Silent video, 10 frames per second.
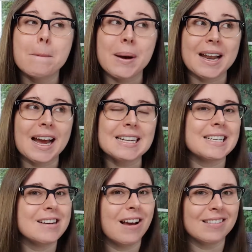but I
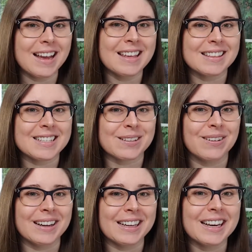did not like this
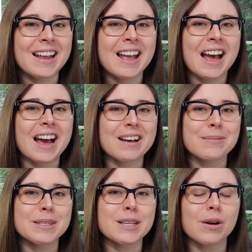one.
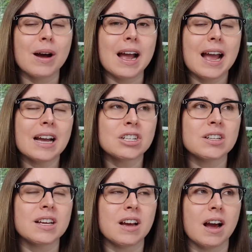Um, so I
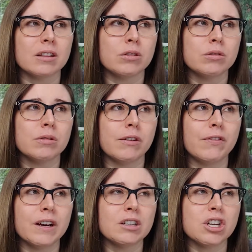actually got through a
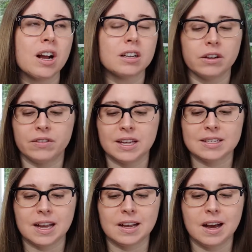fair chunk of
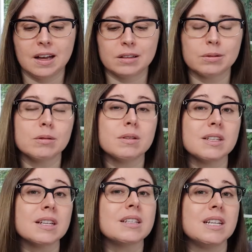this. I got through
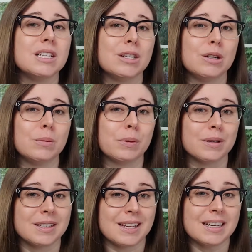
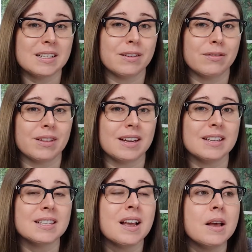62% of
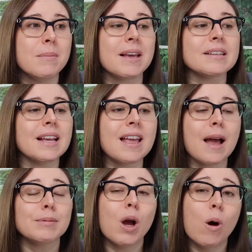this because I
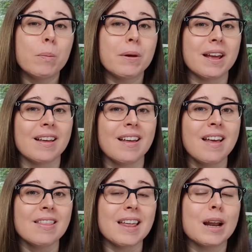kept hoping
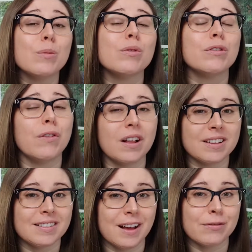that I would
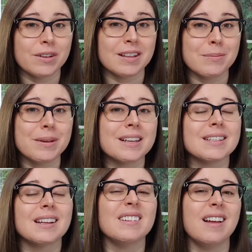fall in love with it
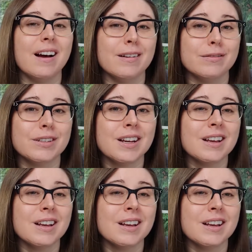because I'd loved